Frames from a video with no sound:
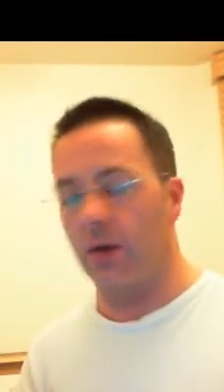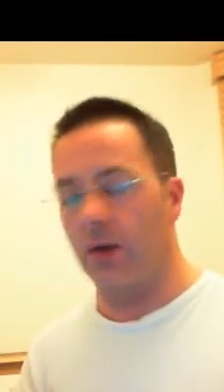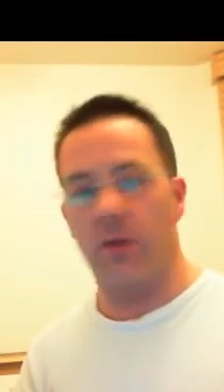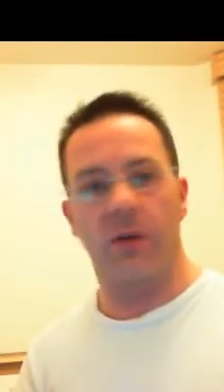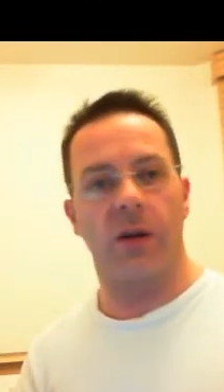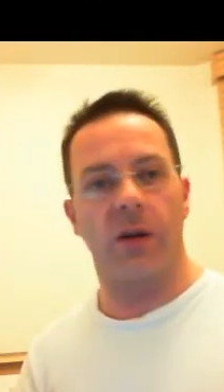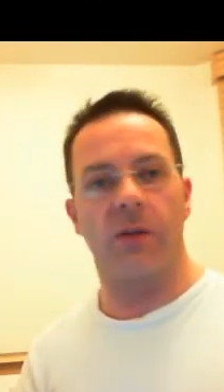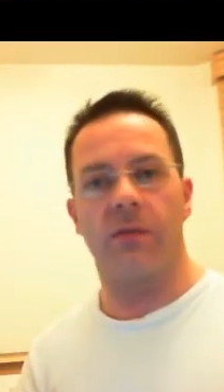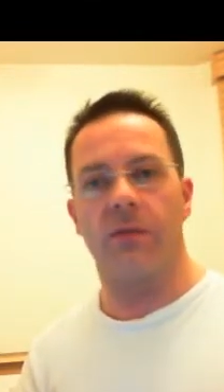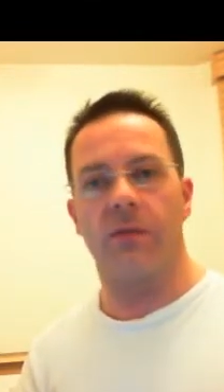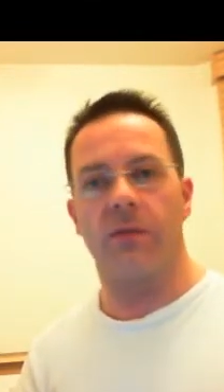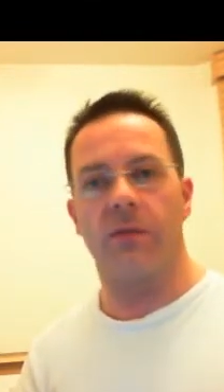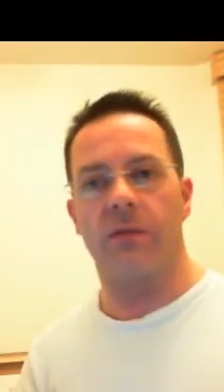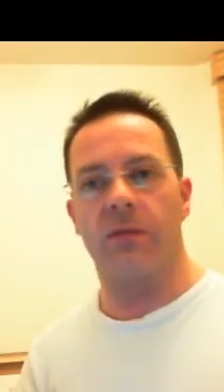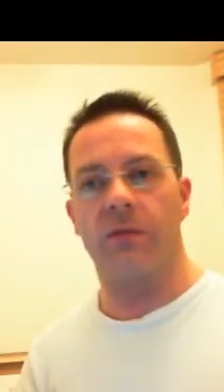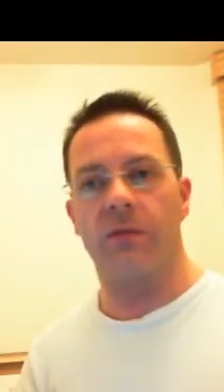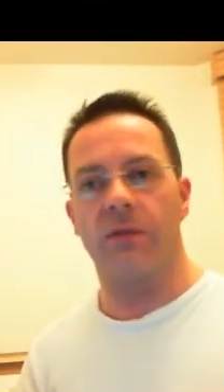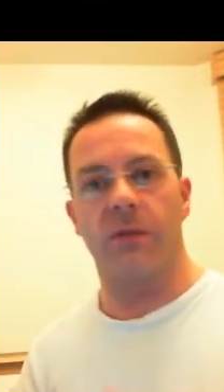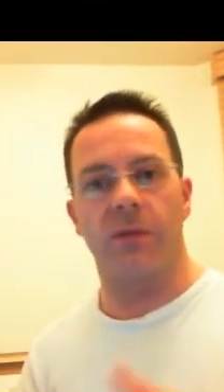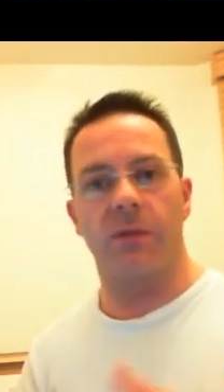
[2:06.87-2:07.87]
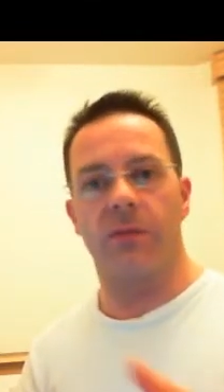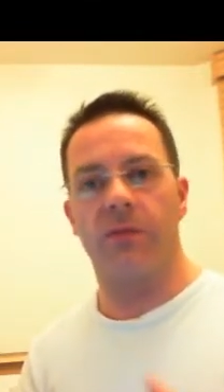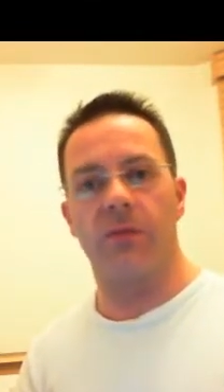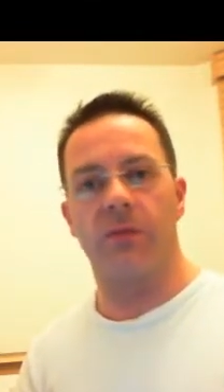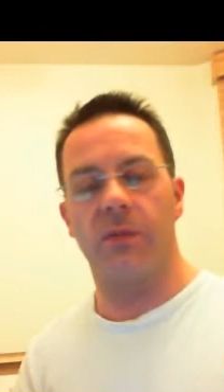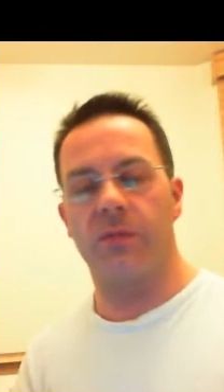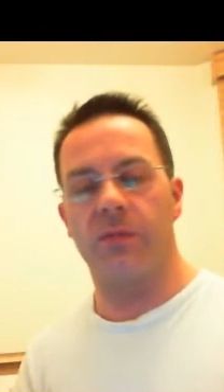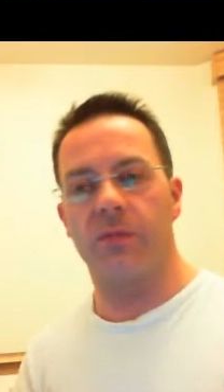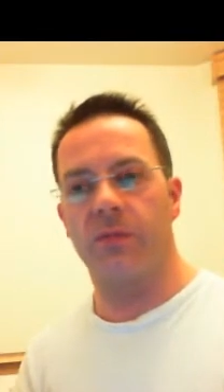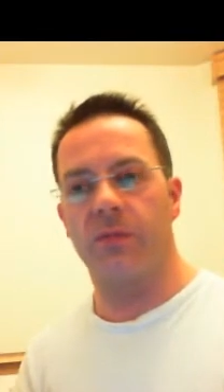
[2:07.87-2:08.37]
okay, well, should
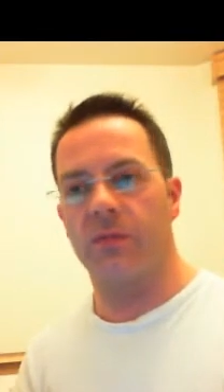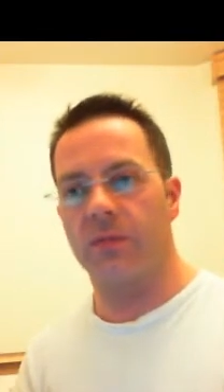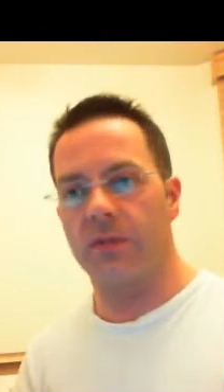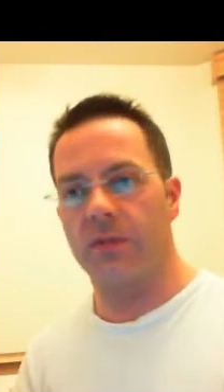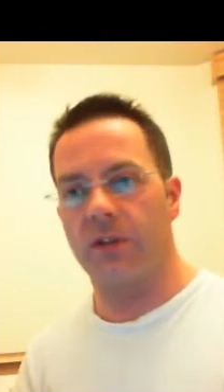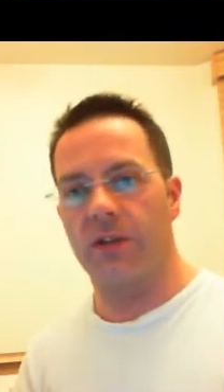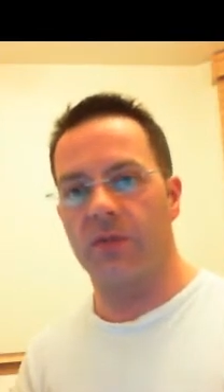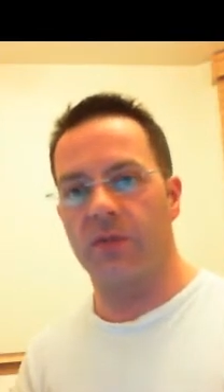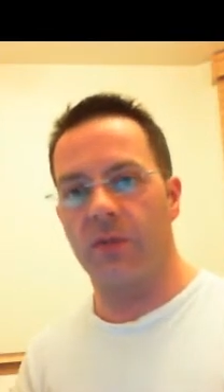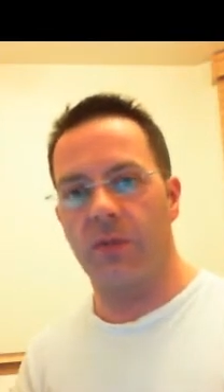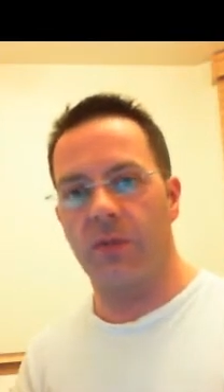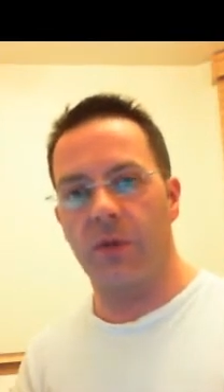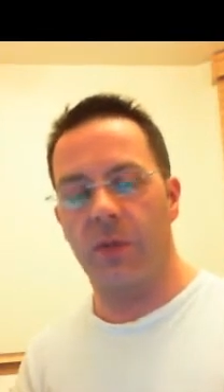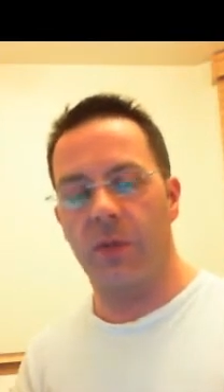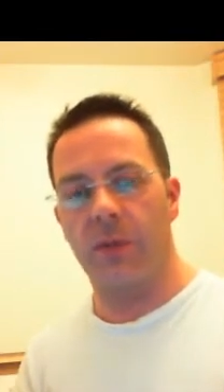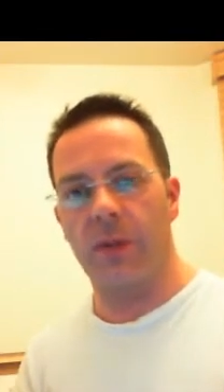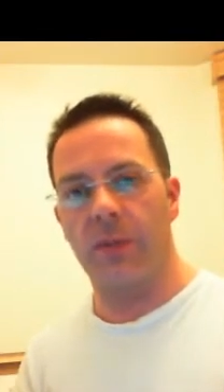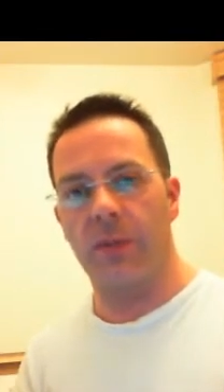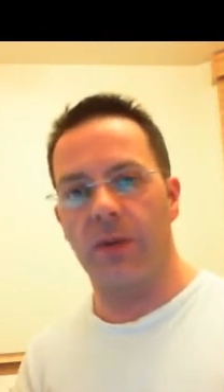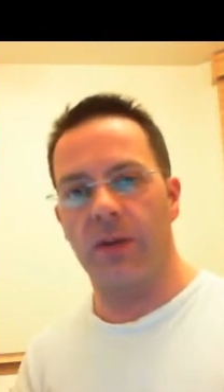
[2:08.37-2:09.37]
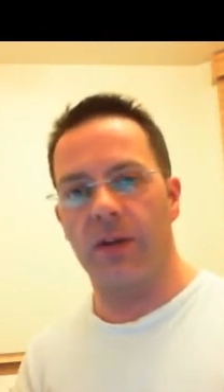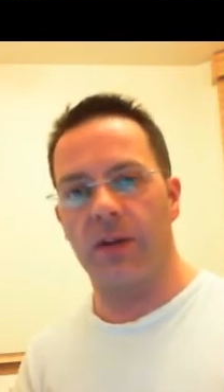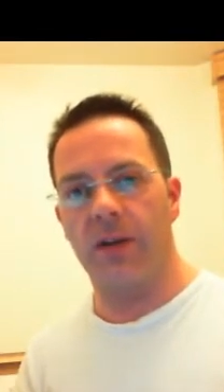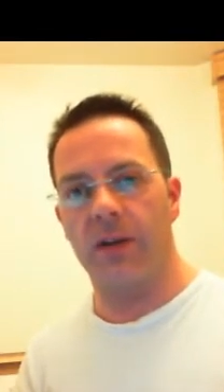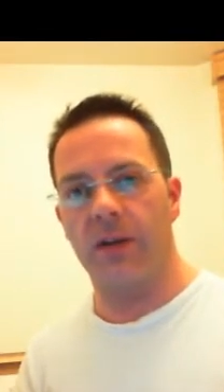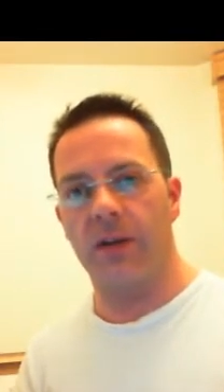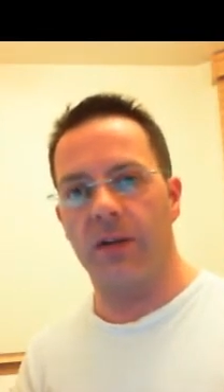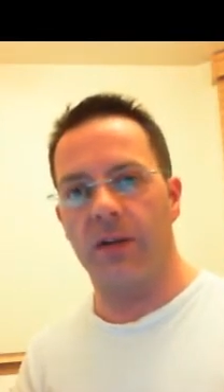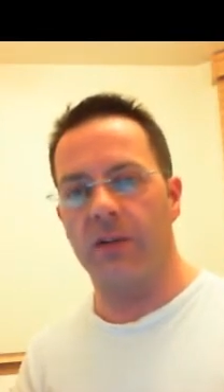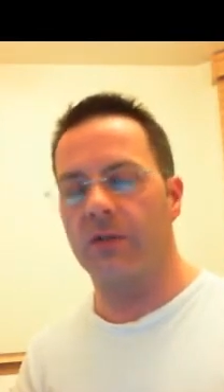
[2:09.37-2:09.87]
we send some of our people in then?